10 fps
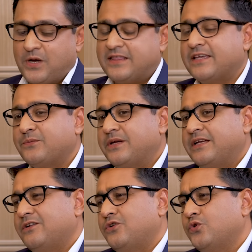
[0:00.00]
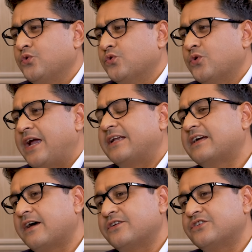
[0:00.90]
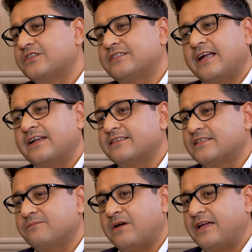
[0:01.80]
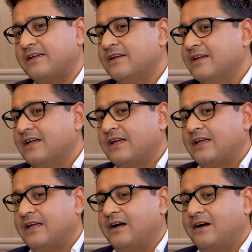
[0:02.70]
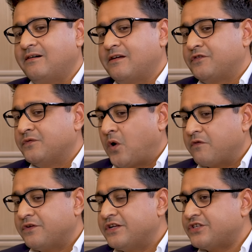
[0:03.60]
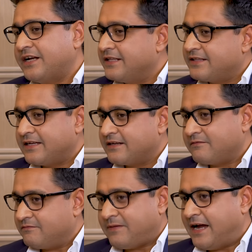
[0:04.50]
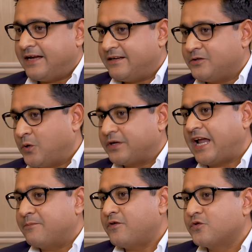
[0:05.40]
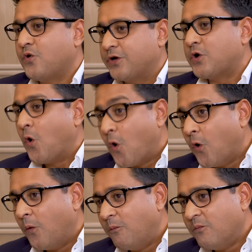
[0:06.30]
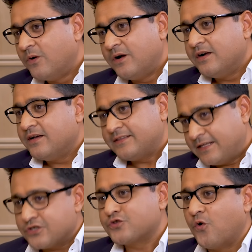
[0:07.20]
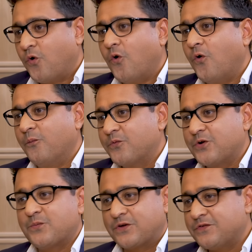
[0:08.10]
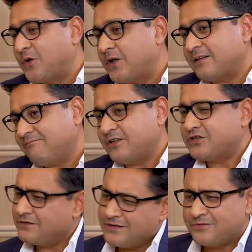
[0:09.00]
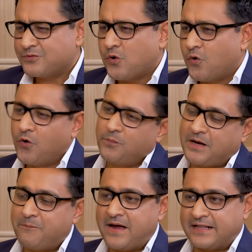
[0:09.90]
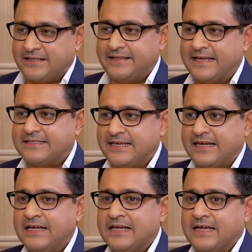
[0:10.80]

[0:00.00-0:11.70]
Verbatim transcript: one thing we do encourage is that, listen, by uh, if you've not finished anything by your time Certain of going amount, home, yeah. then just go home, you know, because you're not achieve it. Go home, come back the next day.